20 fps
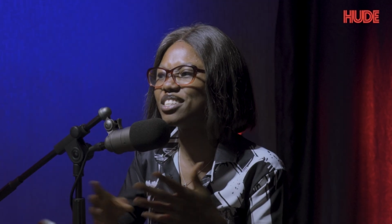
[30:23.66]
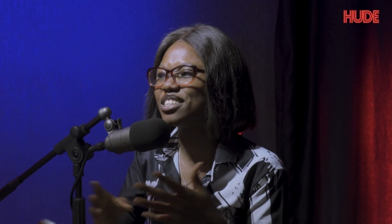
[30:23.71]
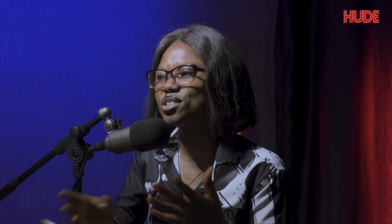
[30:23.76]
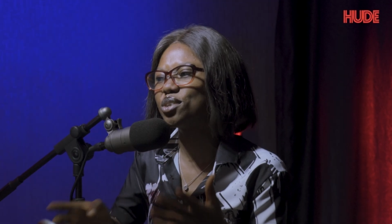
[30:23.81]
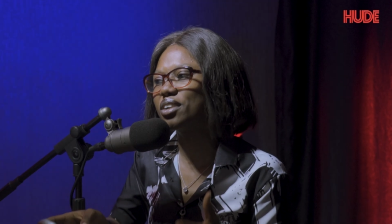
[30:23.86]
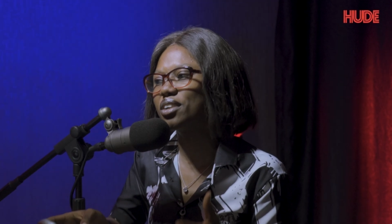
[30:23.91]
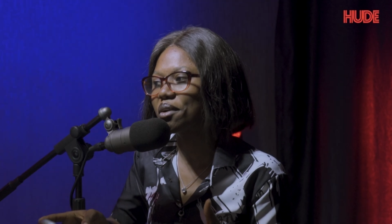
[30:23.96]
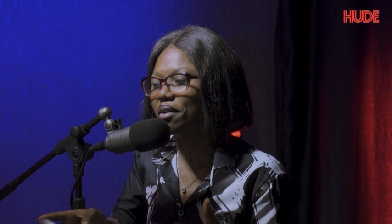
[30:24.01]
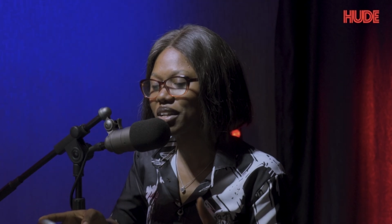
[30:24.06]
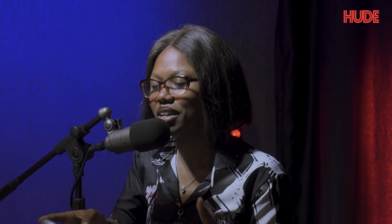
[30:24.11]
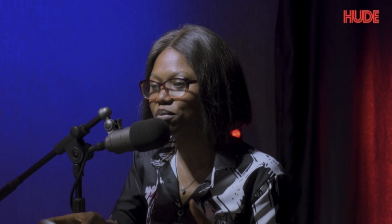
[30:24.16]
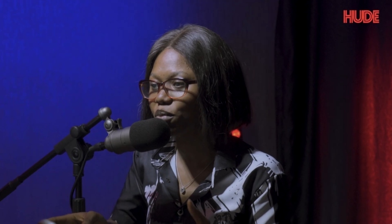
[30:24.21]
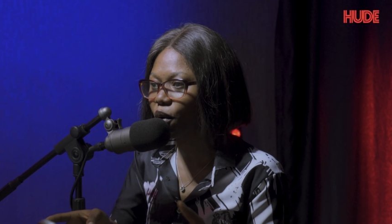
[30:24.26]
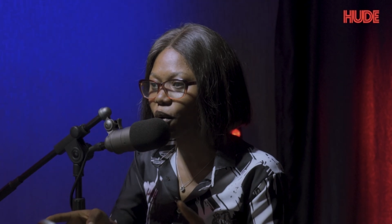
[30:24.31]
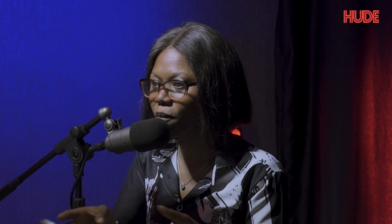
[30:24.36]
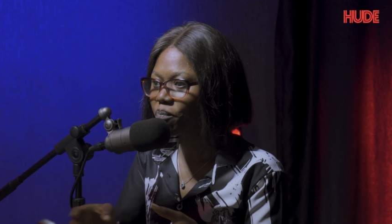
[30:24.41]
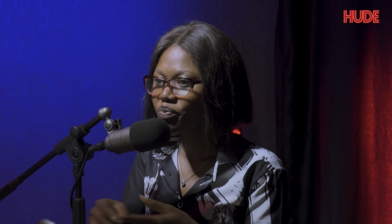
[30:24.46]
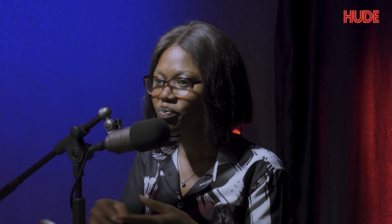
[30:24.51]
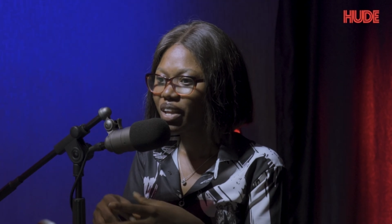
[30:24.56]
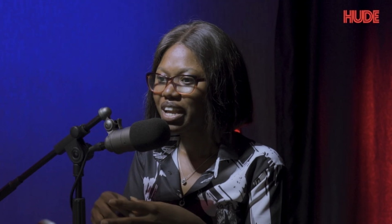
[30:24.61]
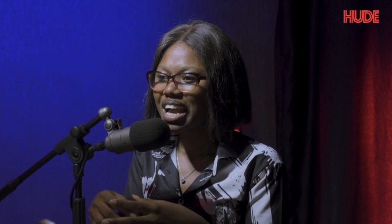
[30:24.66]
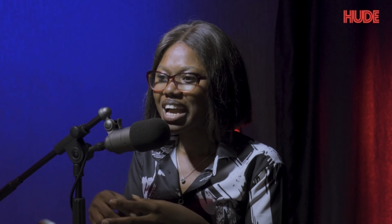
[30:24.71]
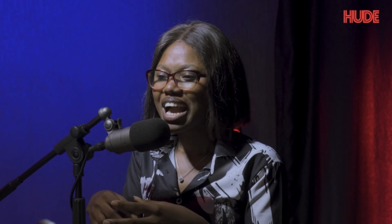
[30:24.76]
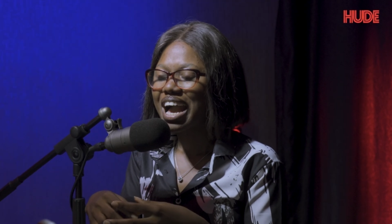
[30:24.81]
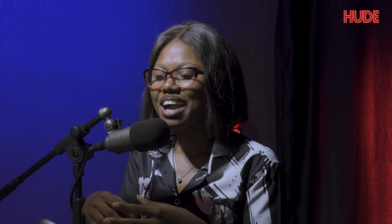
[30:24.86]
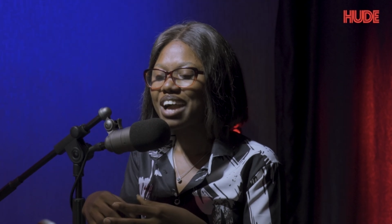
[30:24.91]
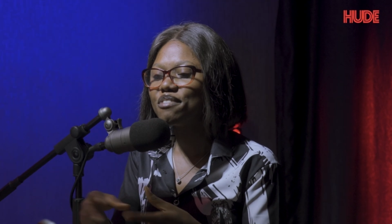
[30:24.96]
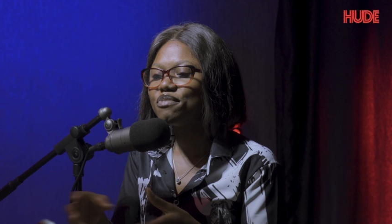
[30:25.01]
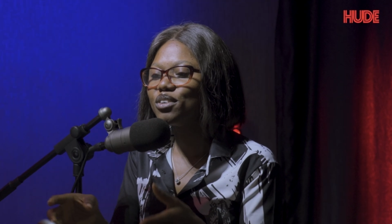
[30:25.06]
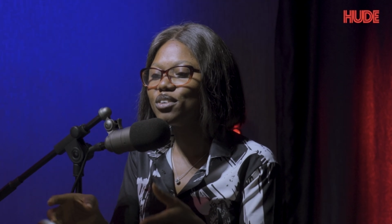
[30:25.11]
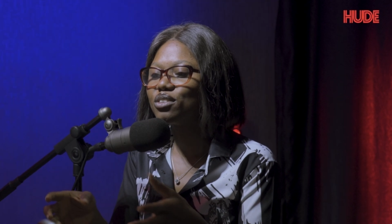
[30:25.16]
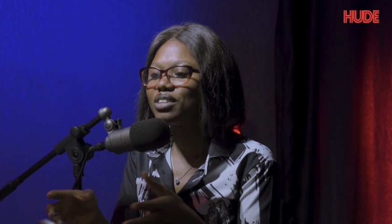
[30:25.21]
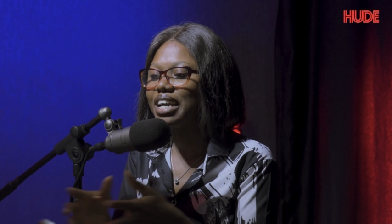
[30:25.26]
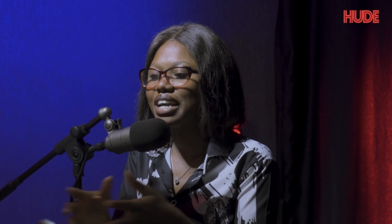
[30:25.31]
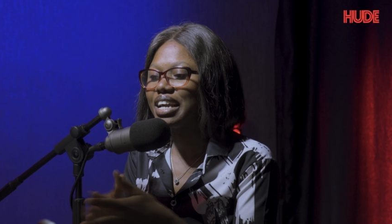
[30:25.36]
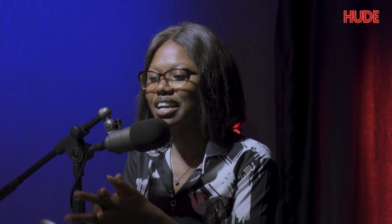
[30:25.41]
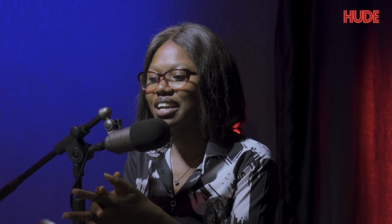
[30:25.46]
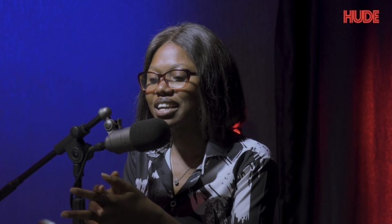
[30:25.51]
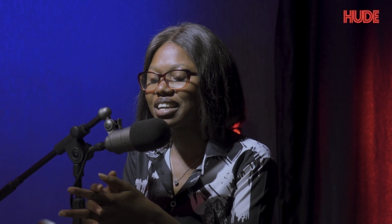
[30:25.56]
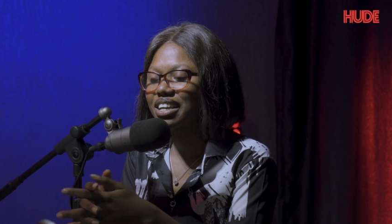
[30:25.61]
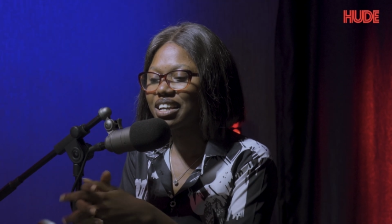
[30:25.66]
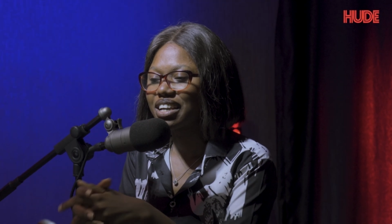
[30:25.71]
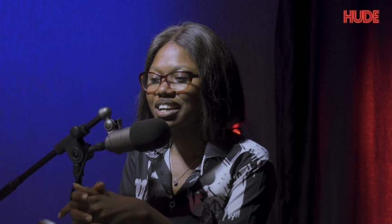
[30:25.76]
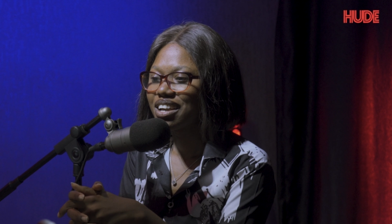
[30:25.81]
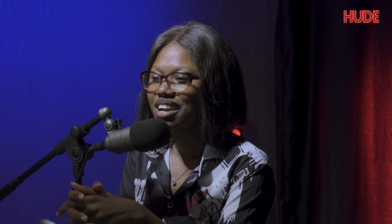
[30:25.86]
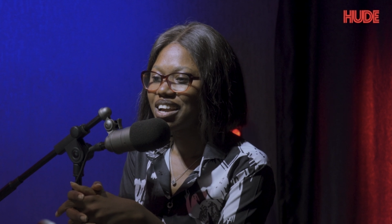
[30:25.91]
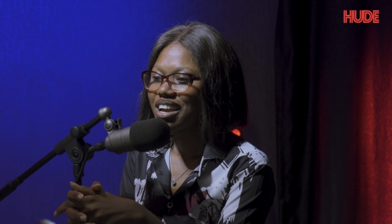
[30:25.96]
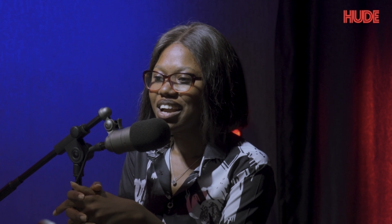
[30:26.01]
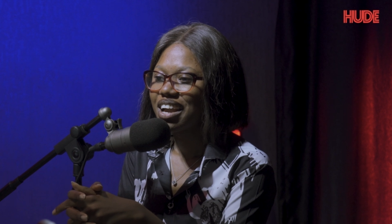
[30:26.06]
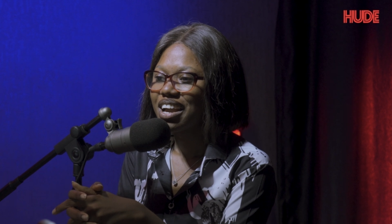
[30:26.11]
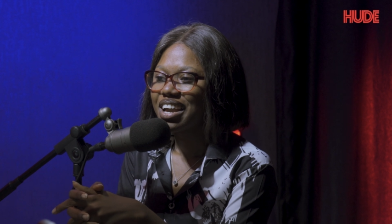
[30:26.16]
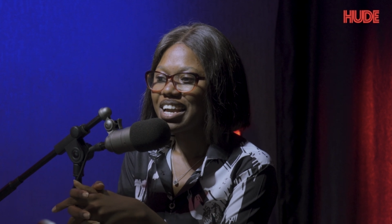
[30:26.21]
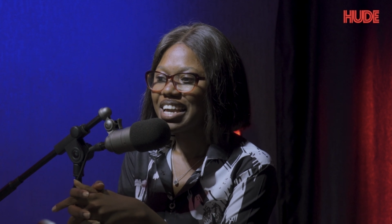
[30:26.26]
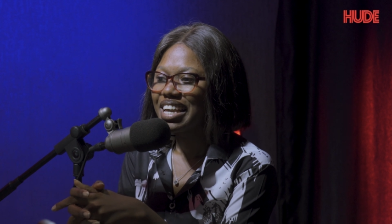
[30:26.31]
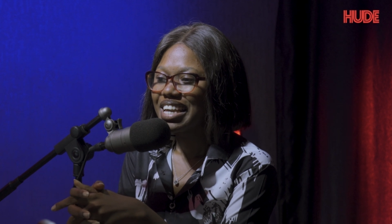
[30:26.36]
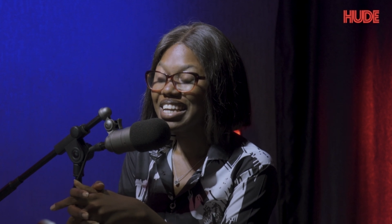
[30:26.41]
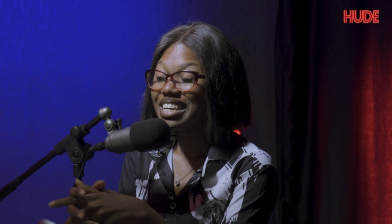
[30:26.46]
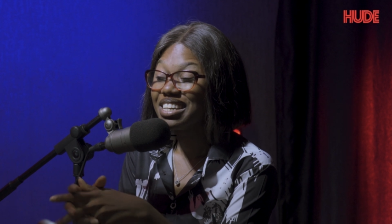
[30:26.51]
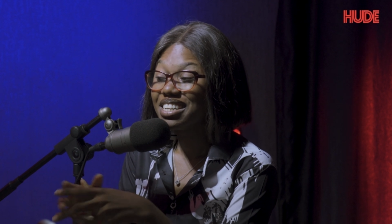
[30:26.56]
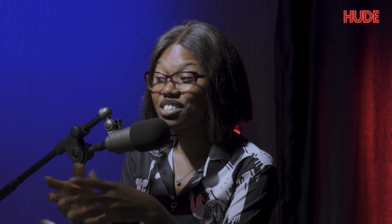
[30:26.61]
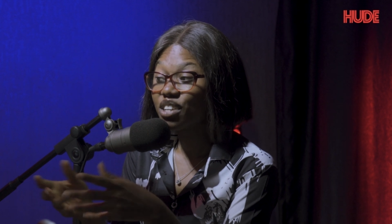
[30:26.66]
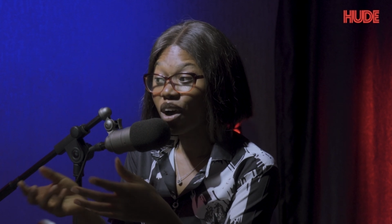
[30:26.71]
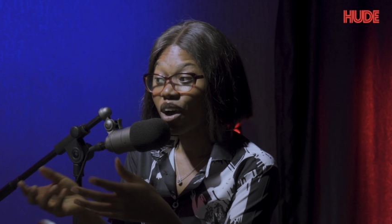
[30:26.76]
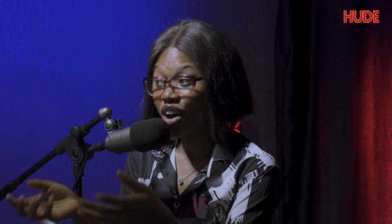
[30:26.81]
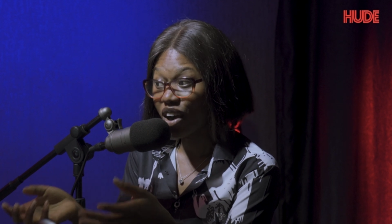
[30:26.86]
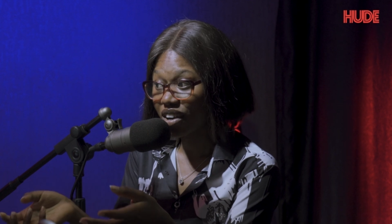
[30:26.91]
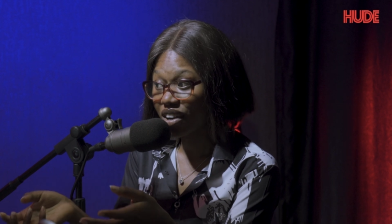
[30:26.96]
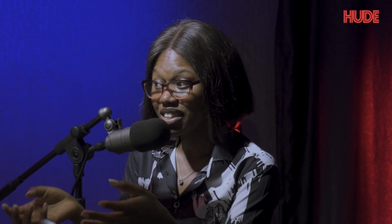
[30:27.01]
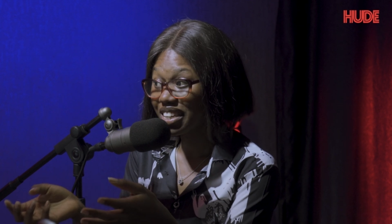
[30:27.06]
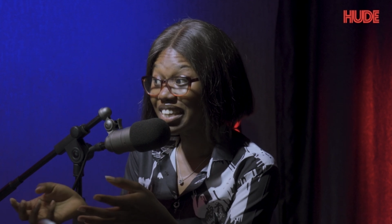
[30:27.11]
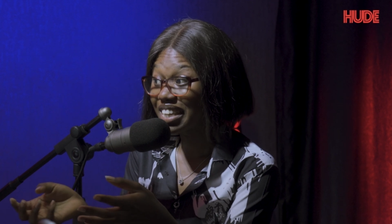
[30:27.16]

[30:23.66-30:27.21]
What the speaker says: intolerant, but I feel like it is hard.